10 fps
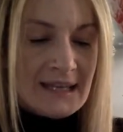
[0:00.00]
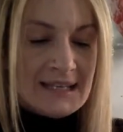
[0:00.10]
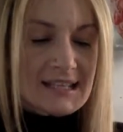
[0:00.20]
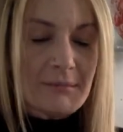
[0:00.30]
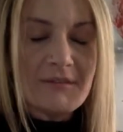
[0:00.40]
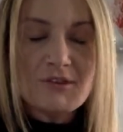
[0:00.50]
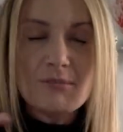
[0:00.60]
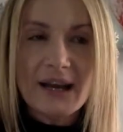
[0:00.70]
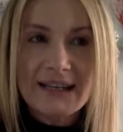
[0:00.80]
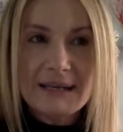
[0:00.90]
Some of you
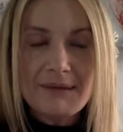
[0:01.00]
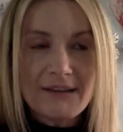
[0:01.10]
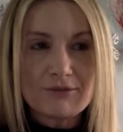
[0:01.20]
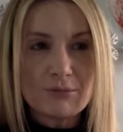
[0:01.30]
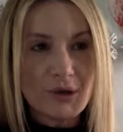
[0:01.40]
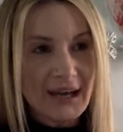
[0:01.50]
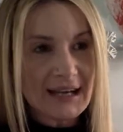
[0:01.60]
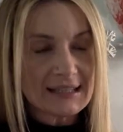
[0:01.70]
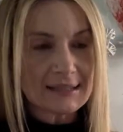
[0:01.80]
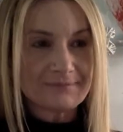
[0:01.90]
might hear back from your
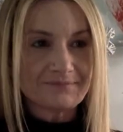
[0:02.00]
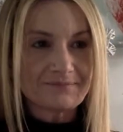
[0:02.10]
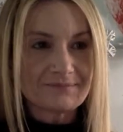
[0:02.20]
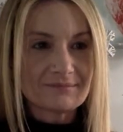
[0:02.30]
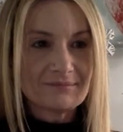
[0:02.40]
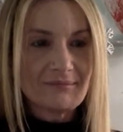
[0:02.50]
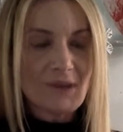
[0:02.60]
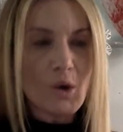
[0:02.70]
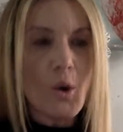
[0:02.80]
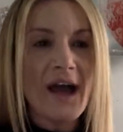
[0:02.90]
ex
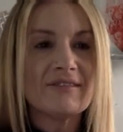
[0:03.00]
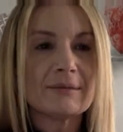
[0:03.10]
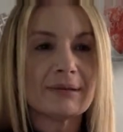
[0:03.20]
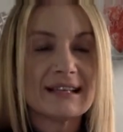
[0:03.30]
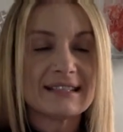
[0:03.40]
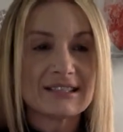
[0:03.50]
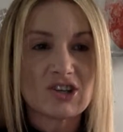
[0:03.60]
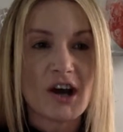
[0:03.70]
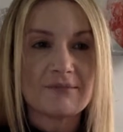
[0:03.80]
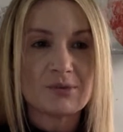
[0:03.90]
or having pleasant
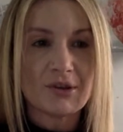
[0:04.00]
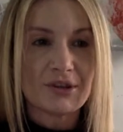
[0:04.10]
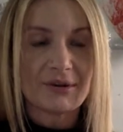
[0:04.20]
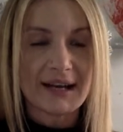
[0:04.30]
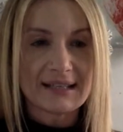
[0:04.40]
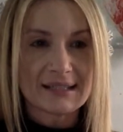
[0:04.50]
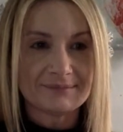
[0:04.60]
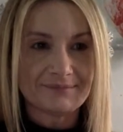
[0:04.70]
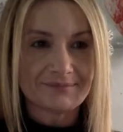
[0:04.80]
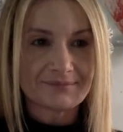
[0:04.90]
times with your
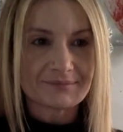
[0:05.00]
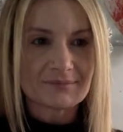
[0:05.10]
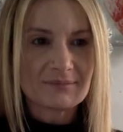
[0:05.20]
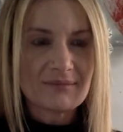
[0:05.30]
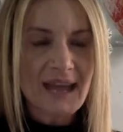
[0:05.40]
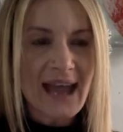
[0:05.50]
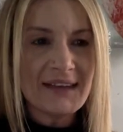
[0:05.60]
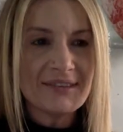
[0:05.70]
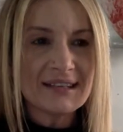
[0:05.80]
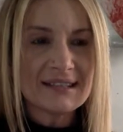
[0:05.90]
ex.
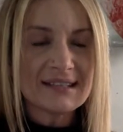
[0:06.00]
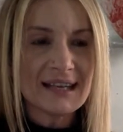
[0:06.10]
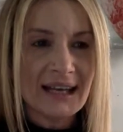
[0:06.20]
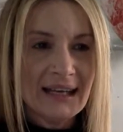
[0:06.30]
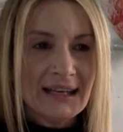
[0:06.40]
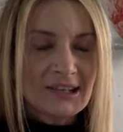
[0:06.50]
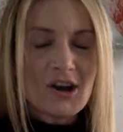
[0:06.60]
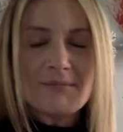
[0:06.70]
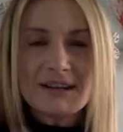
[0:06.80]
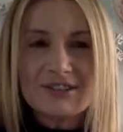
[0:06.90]
And this,
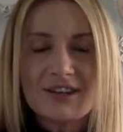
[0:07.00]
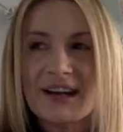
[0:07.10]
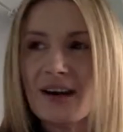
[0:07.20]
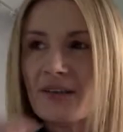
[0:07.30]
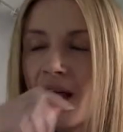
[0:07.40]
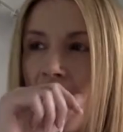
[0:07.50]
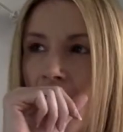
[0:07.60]
going back to your health,